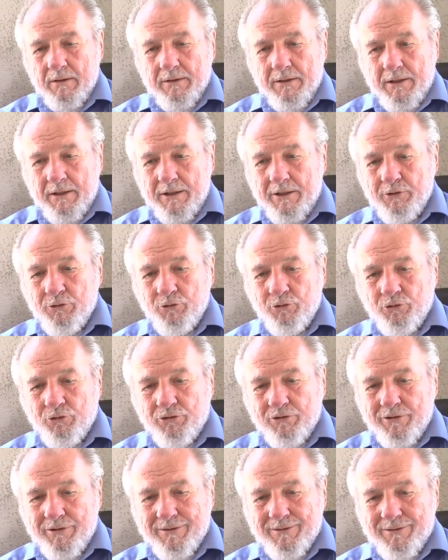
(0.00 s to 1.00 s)

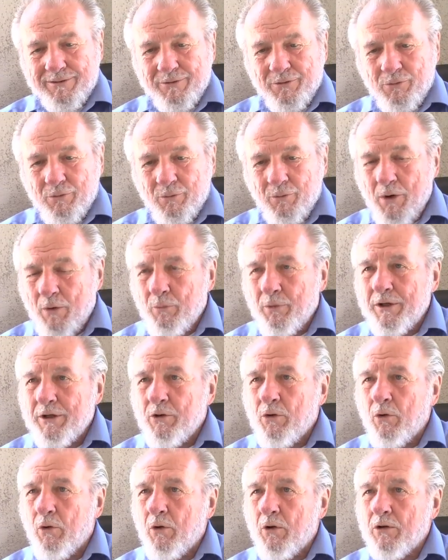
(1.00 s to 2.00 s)
is what we
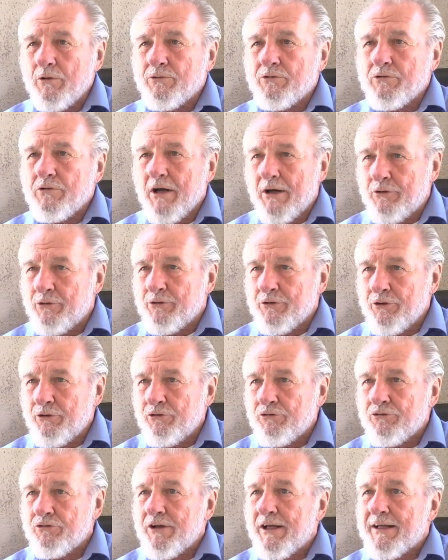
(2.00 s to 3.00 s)
call
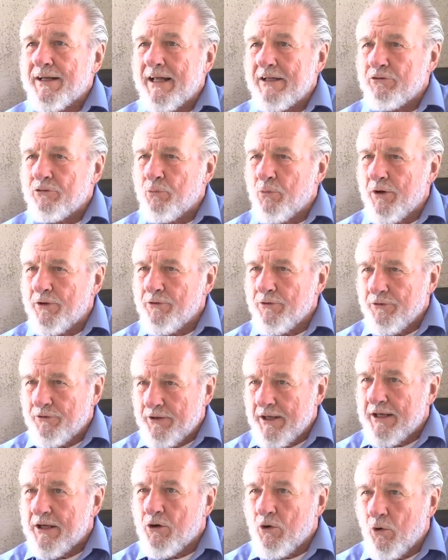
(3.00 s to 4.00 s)
terrorists, and that's what
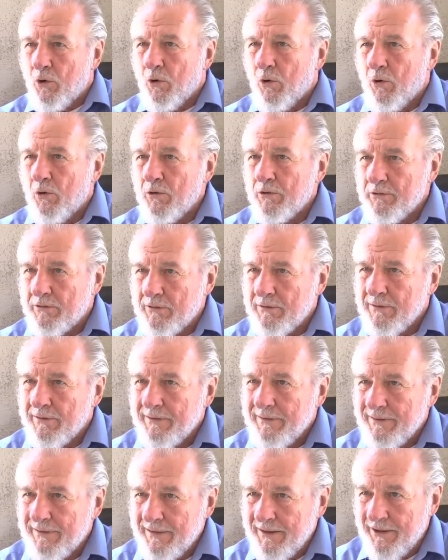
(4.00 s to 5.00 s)
they called,
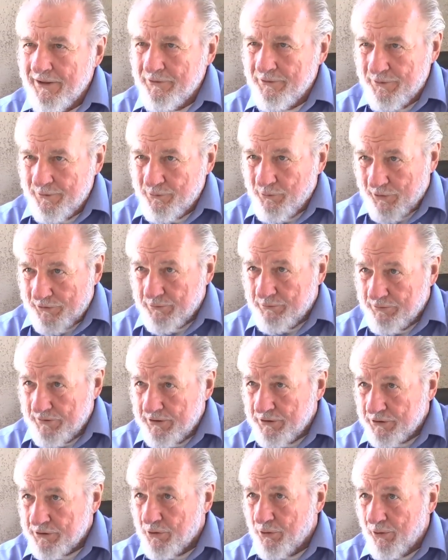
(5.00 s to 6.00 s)
what the
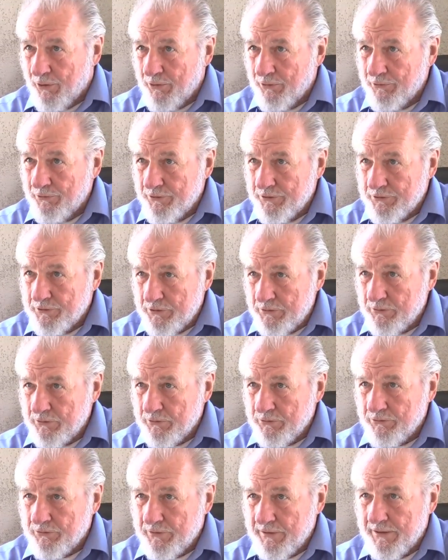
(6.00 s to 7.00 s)
British called the
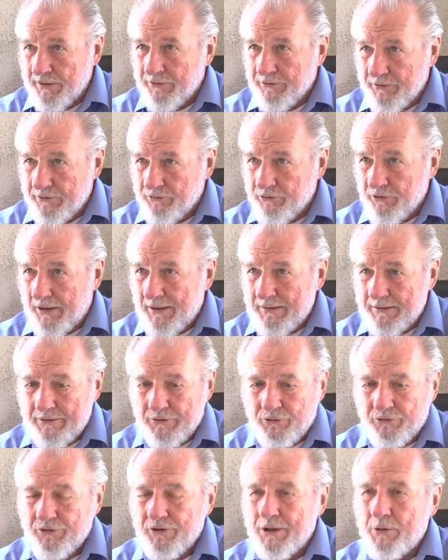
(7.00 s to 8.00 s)
Jews there, the
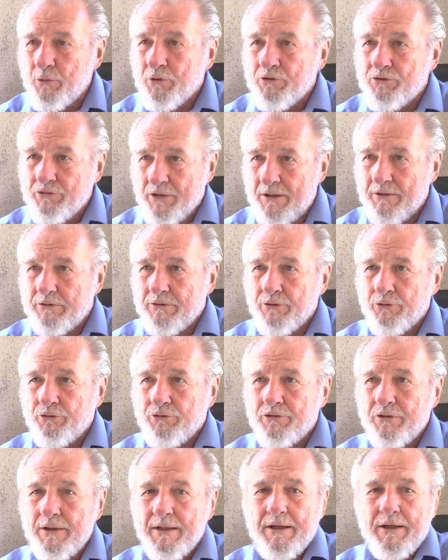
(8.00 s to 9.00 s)
Zionists. They were
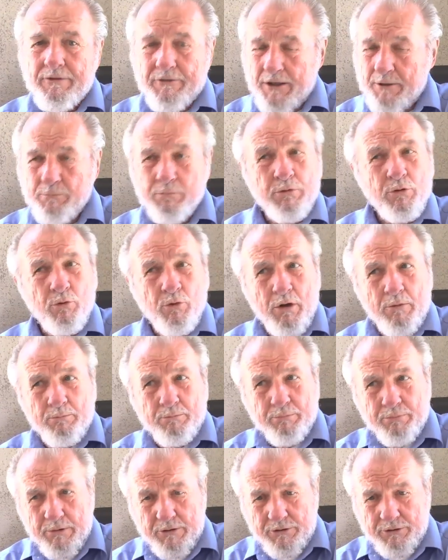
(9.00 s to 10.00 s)
terrorists. They blew
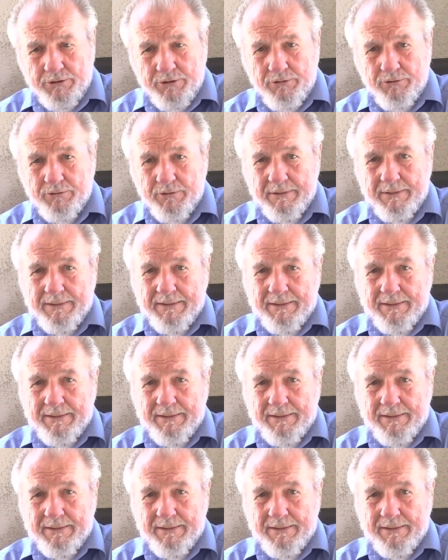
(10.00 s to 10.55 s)
up bridges.